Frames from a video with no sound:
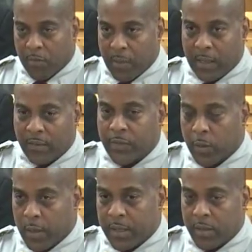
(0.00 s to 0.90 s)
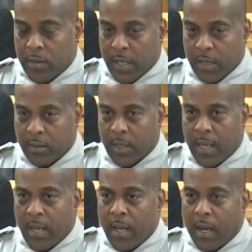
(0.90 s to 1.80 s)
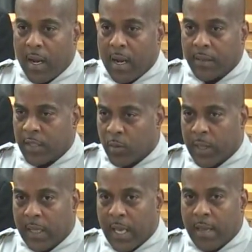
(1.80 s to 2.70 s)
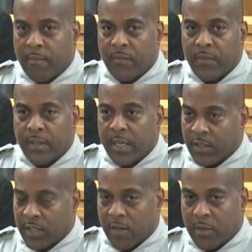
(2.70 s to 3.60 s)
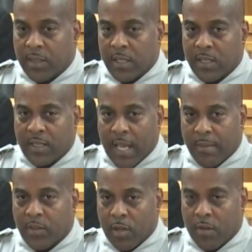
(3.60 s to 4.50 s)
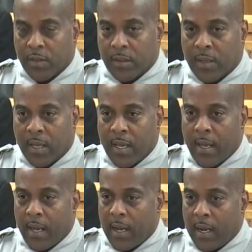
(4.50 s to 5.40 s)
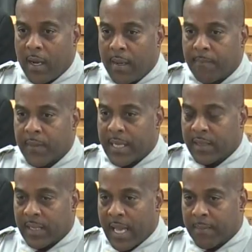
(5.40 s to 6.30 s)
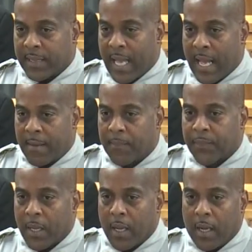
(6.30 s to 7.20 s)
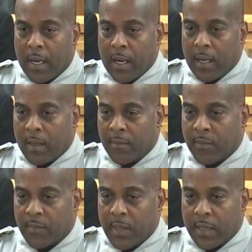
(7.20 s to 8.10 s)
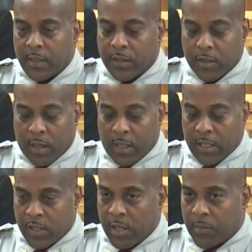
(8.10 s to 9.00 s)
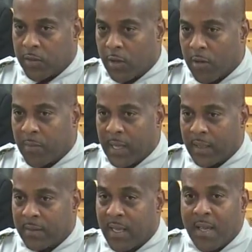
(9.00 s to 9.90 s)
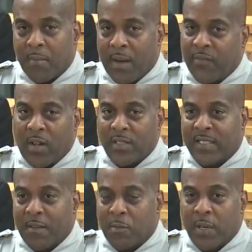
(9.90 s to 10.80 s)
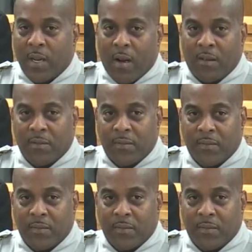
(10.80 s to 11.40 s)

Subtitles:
Butler for 22 years. This weekend, they'll still receive the same service. At the same time, under leadership of Sheriff Butler, my phone has never been off.